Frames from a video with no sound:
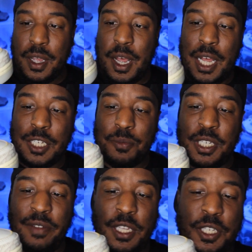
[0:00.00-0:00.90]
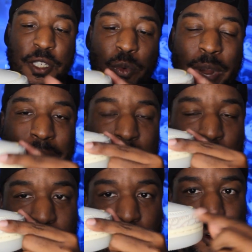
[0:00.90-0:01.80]
uh, specifically just the way that
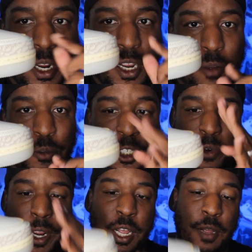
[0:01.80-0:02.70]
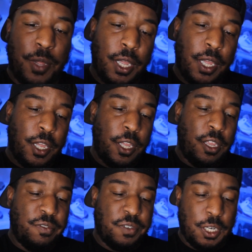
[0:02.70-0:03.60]
elephant print comes straight up.
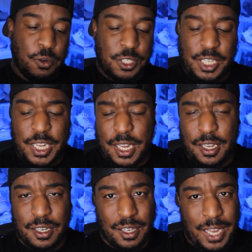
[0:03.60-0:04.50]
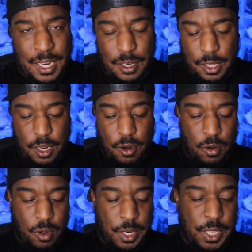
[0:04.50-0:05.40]
you are seeing lately
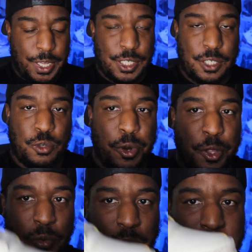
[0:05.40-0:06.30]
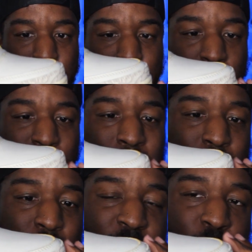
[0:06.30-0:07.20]
on these Jordan 3s are more like
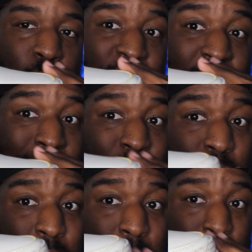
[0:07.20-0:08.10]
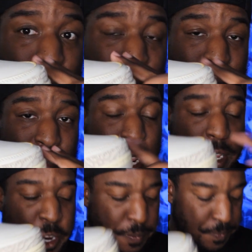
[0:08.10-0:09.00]
a 45 degree angle right
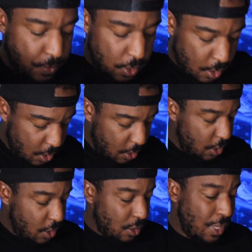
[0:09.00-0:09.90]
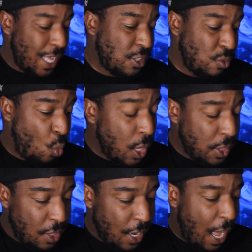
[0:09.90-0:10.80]
here. So that's
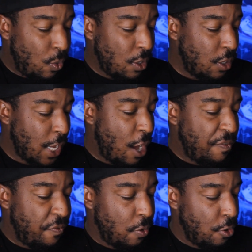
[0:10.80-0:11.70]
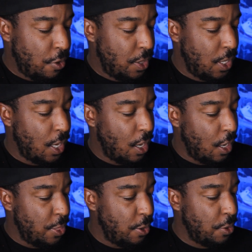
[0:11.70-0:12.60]
one thing I would look out for. The
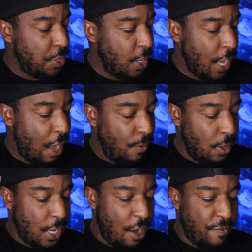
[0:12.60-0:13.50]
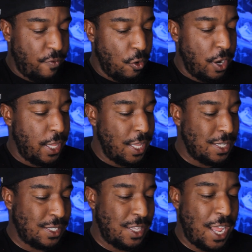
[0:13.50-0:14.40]
other thing I would look out for
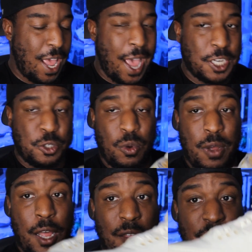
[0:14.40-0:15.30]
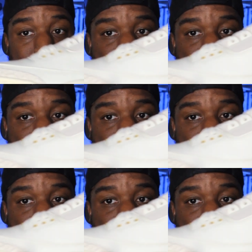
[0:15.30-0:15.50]
is the actual elephant